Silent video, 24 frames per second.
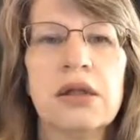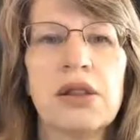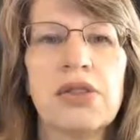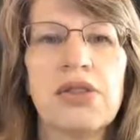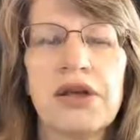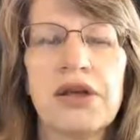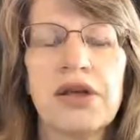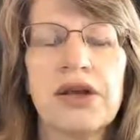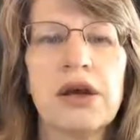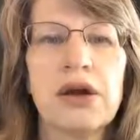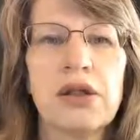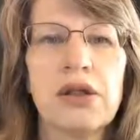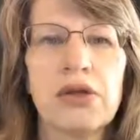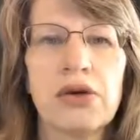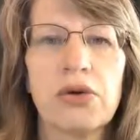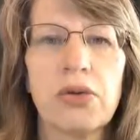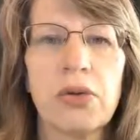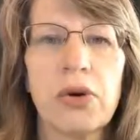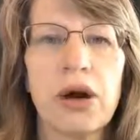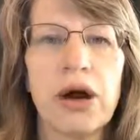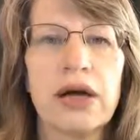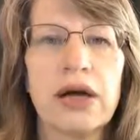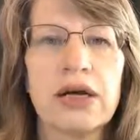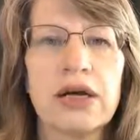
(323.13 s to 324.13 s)
think
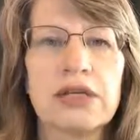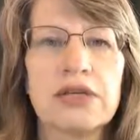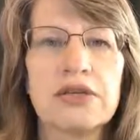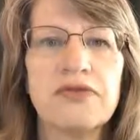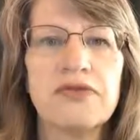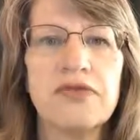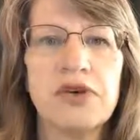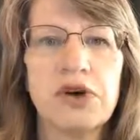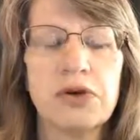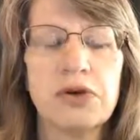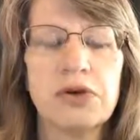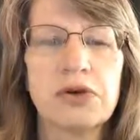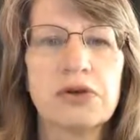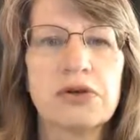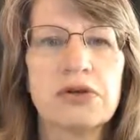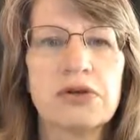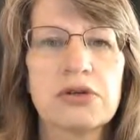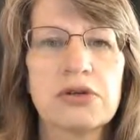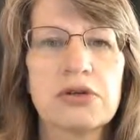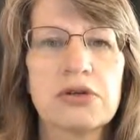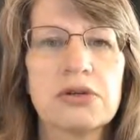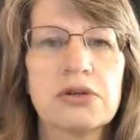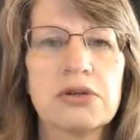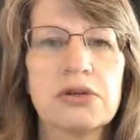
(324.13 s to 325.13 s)
otherwise,
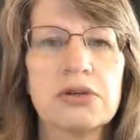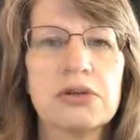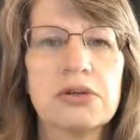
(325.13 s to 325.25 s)
voters.